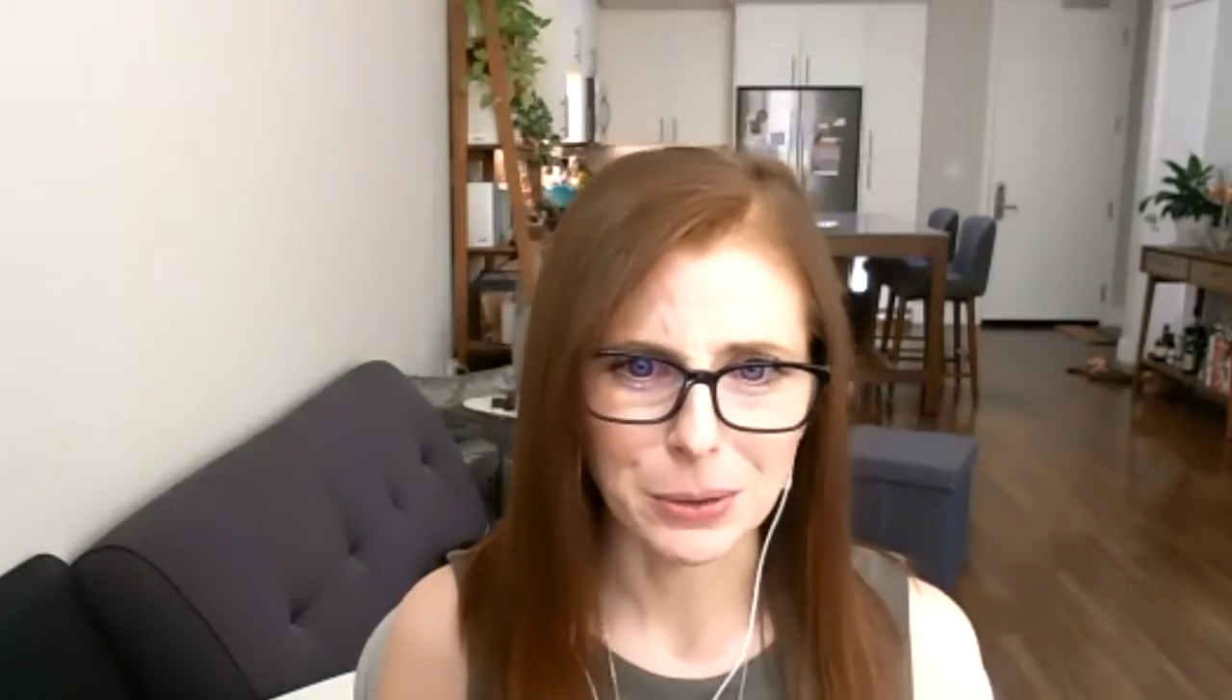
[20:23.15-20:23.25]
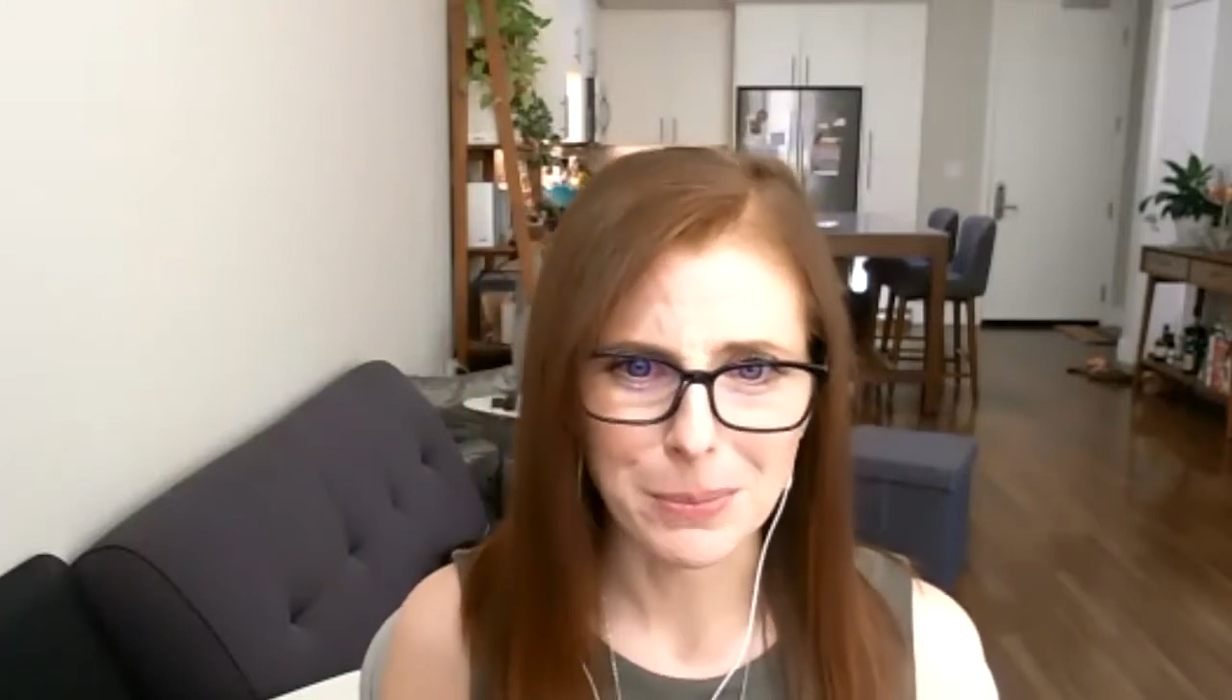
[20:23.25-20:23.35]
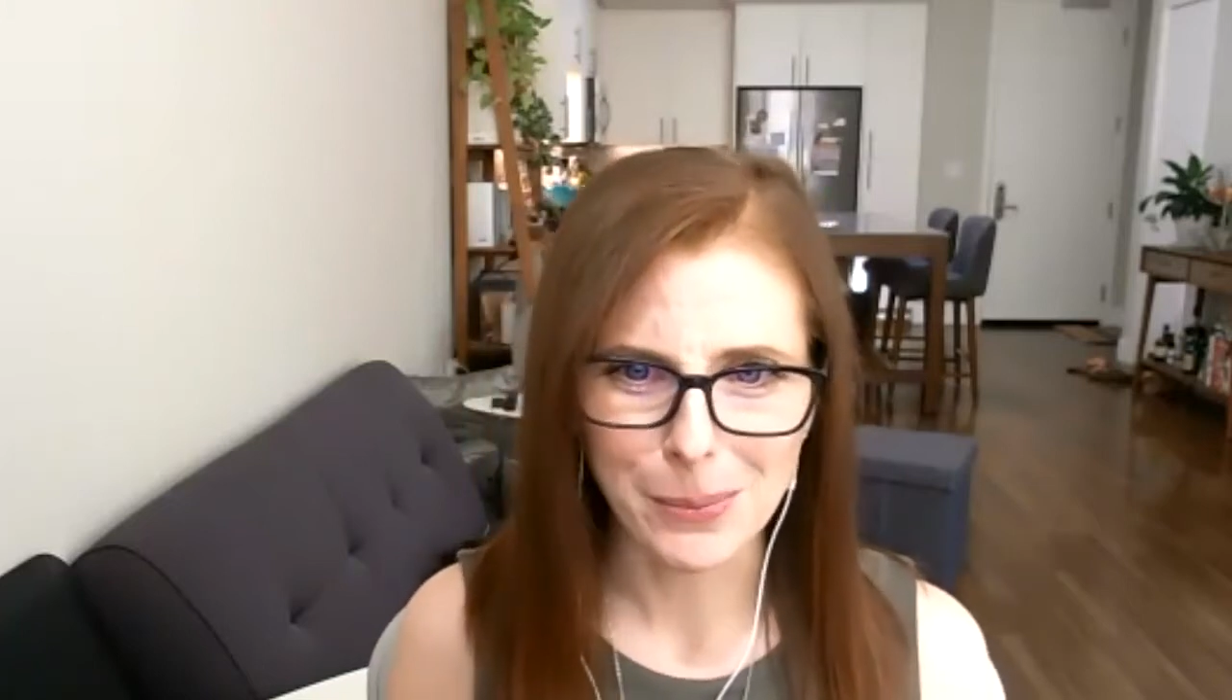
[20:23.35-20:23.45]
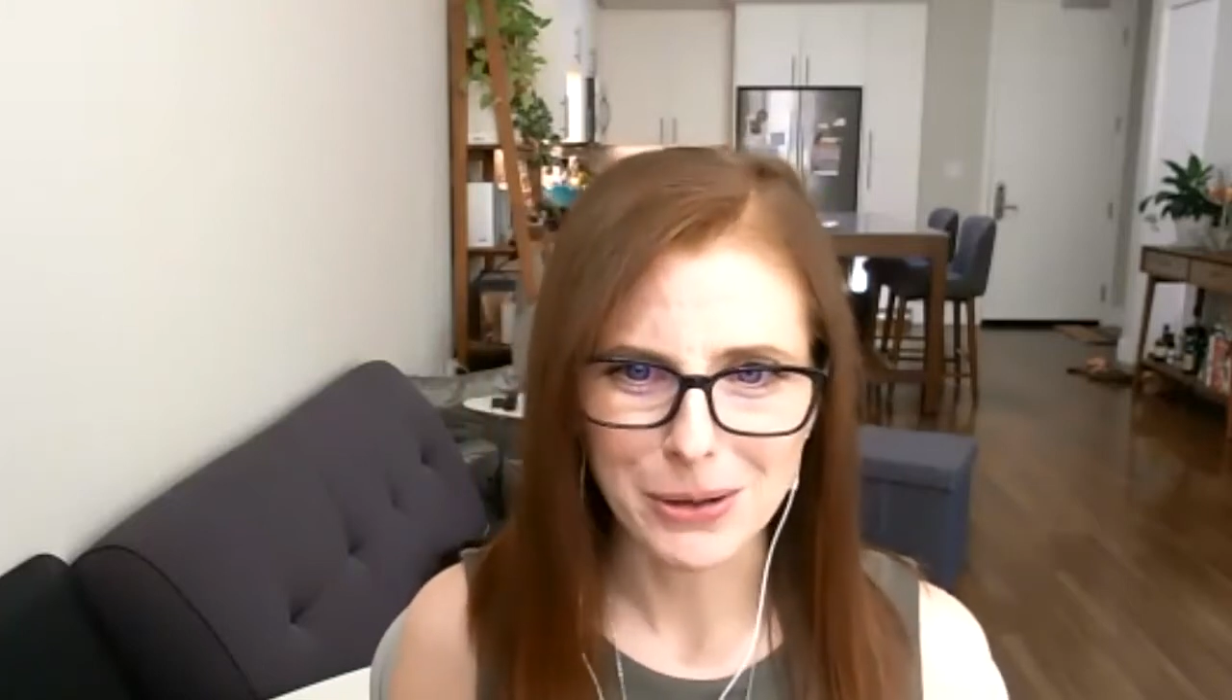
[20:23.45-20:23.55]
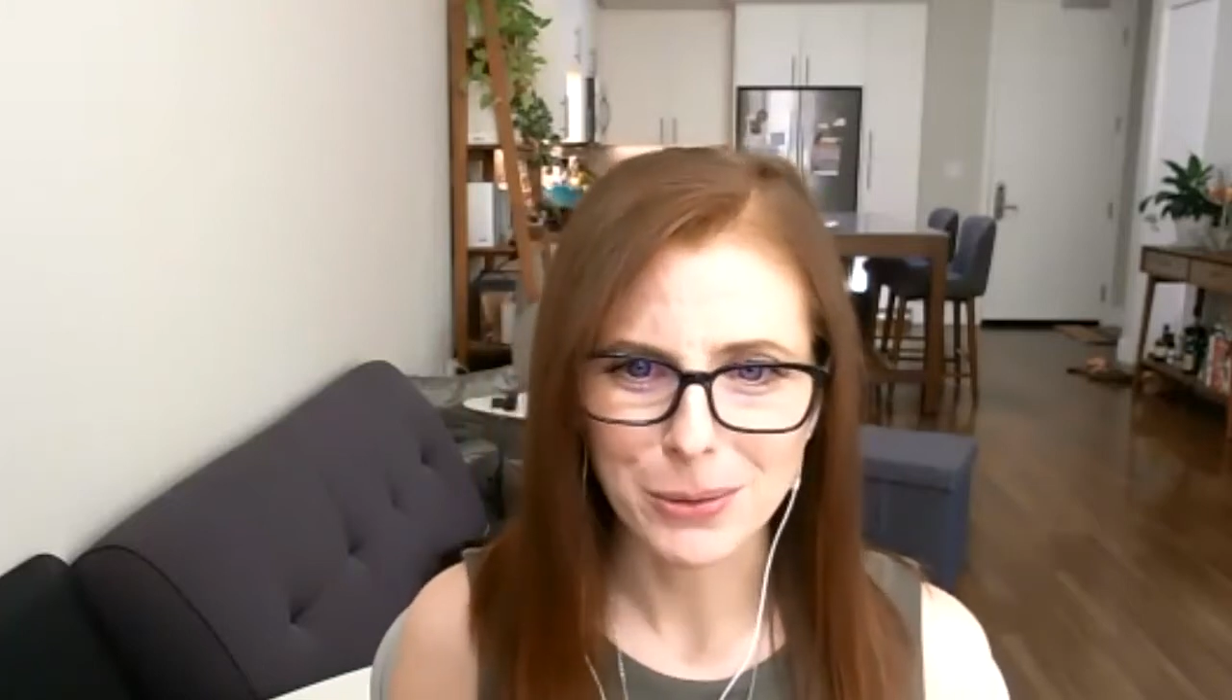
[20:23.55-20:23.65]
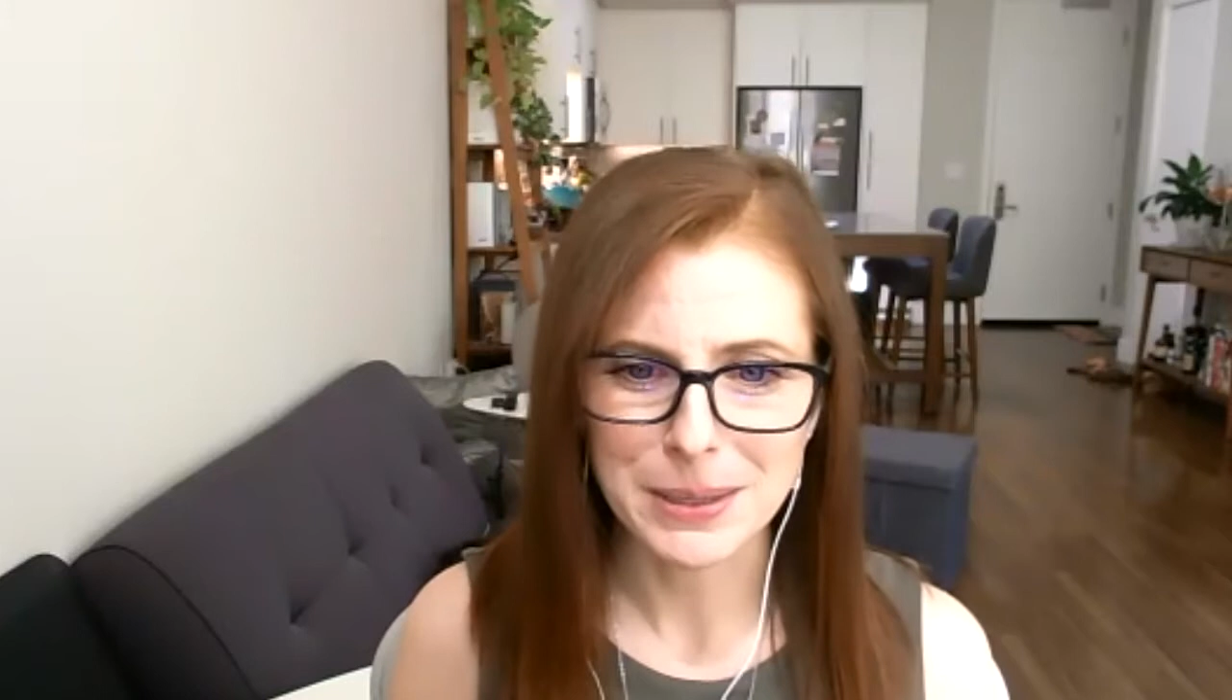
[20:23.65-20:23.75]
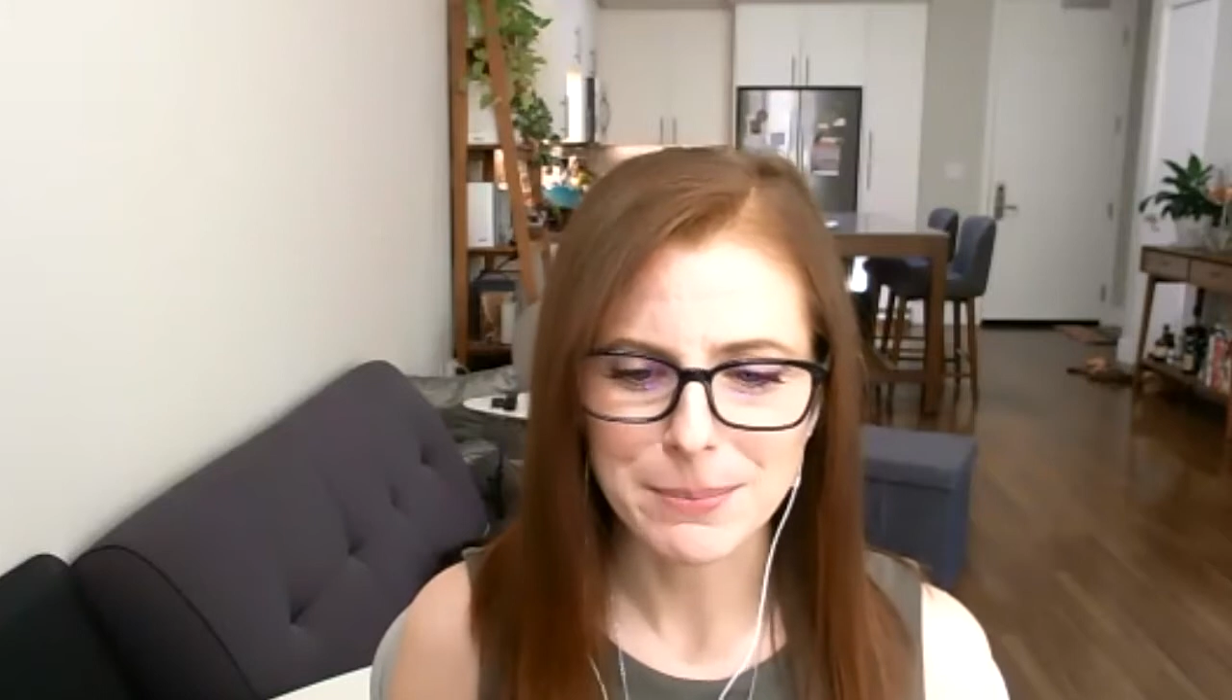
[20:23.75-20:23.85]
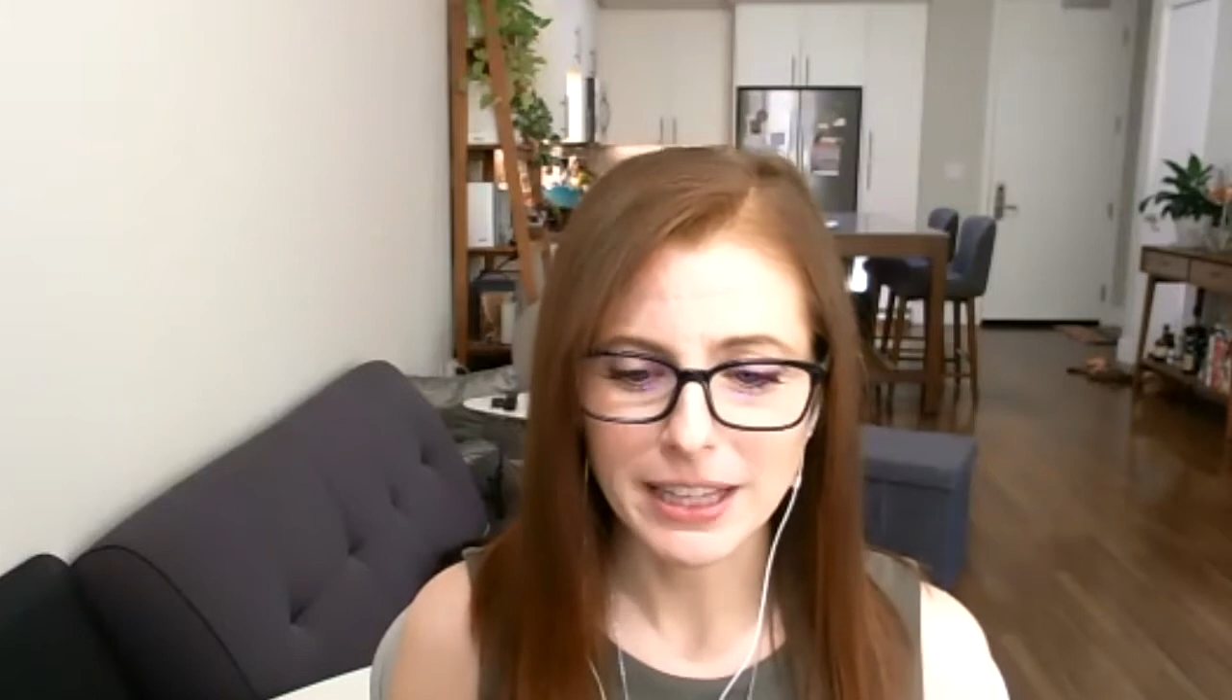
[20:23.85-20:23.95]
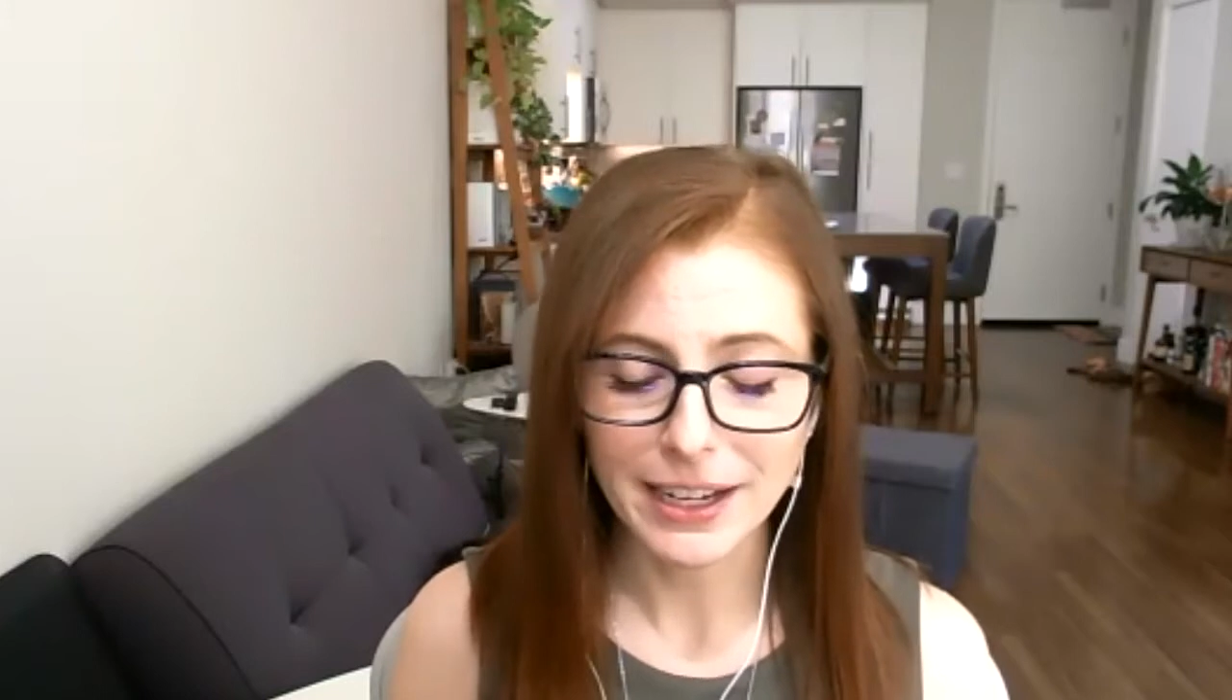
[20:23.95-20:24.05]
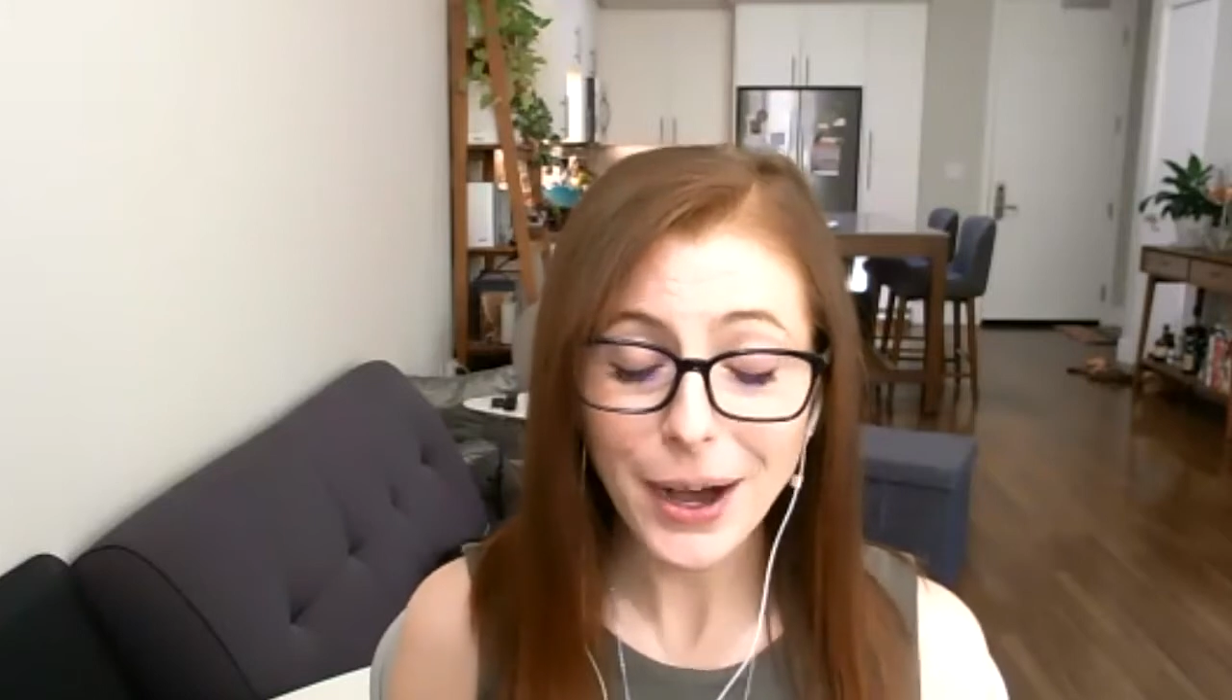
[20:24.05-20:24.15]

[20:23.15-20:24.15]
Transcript: moment for me to be like,